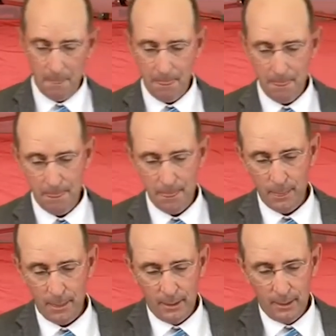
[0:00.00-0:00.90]

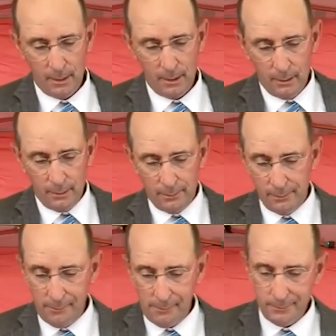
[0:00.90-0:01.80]

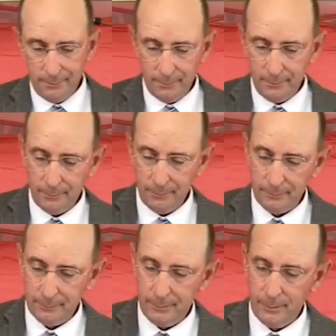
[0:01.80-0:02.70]
(silence)